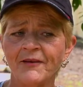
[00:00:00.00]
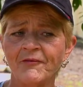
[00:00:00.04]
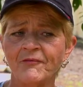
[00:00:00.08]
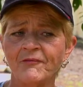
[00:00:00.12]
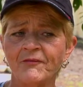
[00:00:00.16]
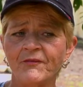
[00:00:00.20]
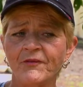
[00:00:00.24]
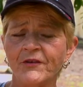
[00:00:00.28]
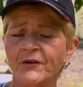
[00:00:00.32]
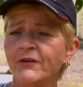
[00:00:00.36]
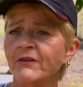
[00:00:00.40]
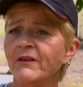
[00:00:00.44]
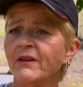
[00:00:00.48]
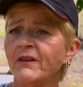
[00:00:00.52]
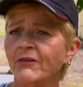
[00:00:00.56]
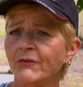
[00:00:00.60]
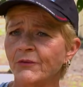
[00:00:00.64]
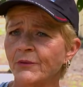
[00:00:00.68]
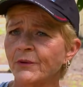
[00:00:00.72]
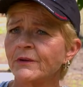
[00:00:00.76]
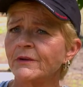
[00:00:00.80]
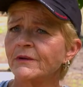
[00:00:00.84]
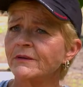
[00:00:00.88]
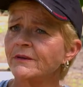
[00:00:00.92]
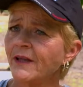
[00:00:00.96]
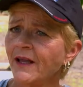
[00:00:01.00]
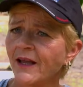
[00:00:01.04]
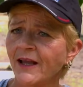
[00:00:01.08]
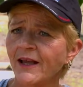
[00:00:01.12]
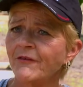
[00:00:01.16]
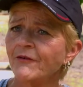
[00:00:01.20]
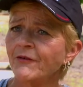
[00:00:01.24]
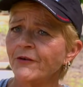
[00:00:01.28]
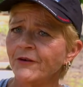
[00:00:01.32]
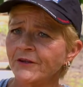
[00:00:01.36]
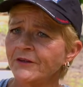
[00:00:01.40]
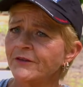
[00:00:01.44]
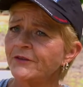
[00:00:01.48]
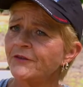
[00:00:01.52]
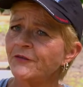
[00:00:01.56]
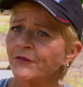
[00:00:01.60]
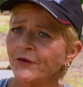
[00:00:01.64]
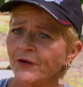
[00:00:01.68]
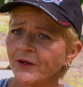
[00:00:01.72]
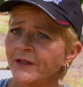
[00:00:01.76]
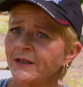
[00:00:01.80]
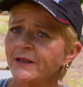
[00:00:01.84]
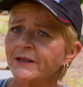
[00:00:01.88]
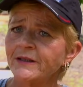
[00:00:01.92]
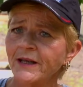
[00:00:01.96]
am very thrilled to have her as a
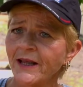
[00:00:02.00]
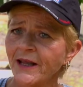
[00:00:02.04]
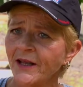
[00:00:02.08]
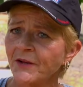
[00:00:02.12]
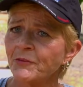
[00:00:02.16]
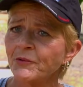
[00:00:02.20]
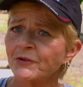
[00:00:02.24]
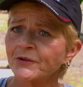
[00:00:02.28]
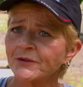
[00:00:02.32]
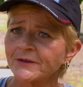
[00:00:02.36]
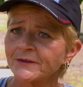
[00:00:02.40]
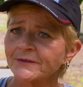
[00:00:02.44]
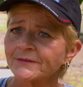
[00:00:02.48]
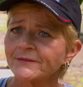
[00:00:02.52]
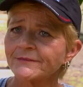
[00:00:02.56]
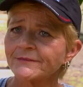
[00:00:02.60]
friend and neighbor.